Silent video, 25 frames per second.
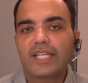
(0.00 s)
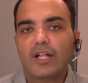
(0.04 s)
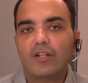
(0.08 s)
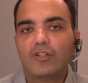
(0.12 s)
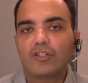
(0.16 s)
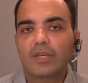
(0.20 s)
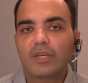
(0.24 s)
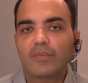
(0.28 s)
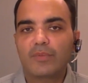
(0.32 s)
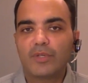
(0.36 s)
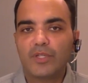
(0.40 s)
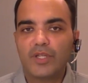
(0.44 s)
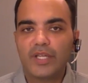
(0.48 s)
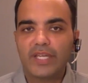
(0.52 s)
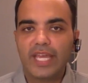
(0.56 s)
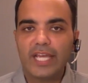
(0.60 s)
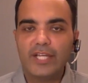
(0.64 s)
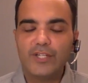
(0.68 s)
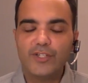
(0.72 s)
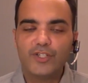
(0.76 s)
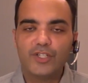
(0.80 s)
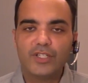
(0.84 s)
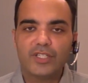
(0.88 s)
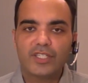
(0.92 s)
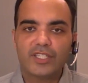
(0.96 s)

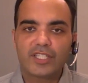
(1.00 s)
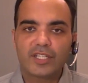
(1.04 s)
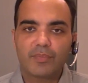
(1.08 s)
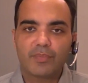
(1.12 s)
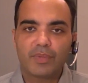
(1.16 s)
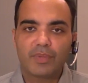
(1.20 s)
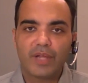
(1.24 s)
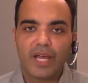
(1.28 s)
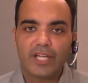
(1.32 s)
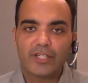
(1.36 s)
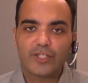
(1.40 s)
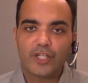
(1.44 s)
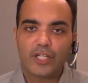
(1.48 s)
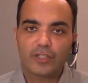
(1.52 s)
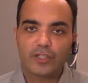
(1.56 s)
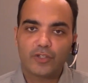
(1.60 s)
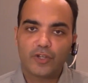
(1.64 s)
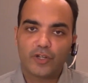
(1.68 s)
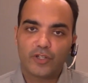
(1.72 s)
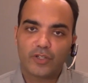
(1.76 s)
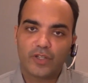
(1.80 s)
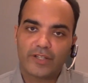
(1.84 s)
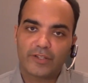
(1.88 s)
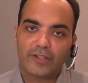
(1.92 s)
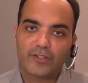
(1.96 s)
telecommunications supply chain
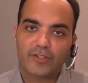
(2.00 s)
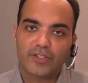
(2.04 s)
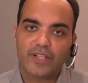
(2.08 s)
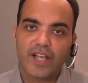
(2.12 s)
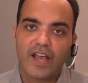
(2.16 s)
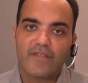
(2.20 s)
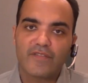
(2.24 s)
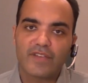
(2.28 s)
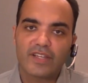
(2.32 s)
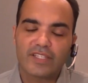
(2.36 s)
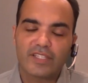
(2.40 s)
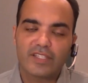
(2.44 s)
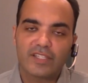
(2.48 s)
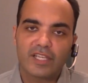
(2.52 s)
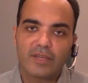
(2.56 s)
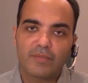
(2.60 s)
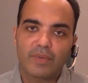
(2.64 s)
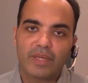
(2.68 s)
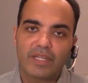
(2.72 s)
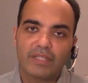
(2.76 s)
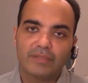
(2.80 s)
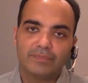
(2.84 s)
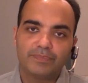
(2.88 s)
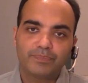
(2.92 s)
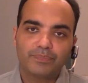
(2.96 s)
look like? There's obviously
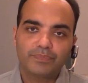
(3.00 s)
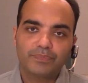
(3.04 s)
been